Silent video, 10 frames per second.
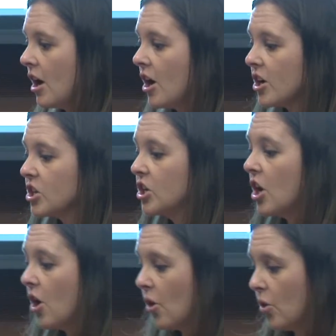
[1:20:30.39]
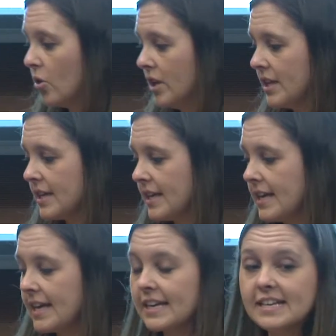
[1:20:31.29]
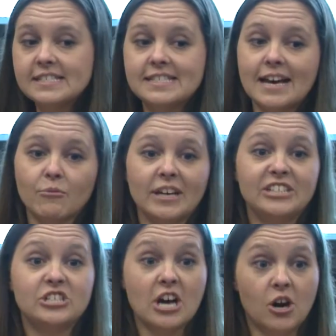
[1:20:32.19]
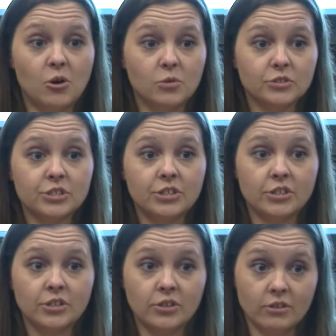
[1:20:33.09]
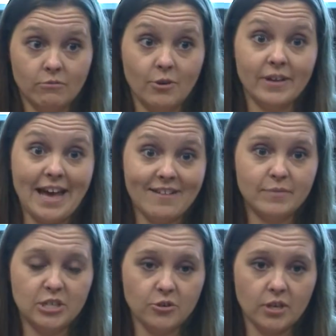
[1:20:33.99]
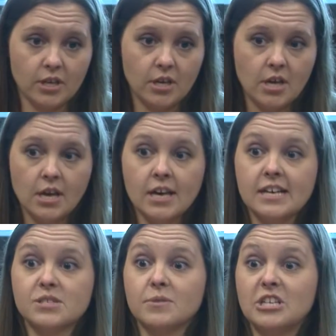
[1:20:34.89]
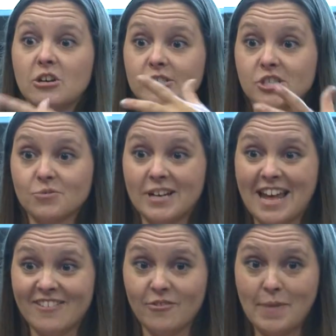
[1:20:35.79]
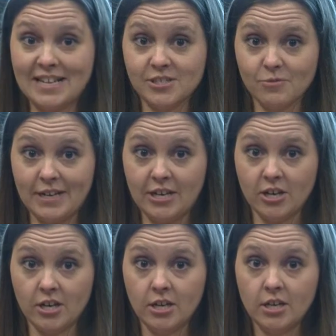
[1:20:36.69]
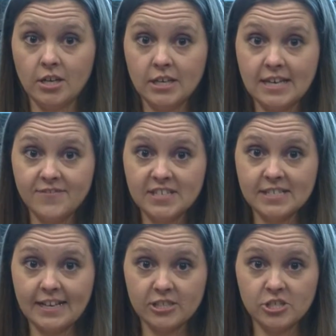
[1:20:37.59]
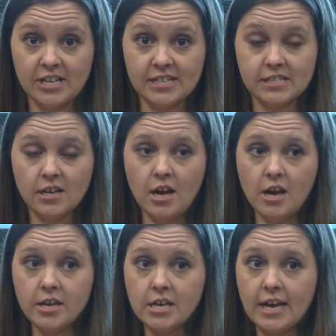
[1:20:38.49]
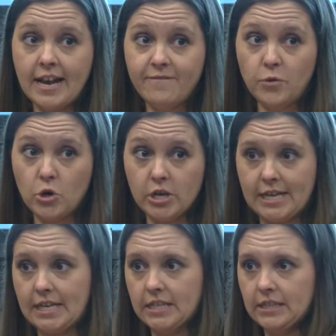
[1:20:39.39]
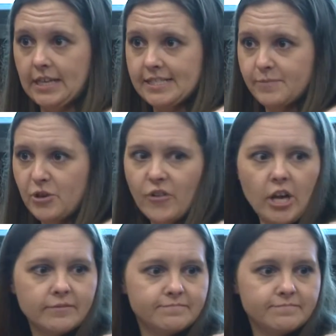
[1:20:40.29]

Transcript: Our goal is that we don't, what we have been doing, is we don't just read out of a basal reader, give the selection test, oh, you got a 40, let's move on.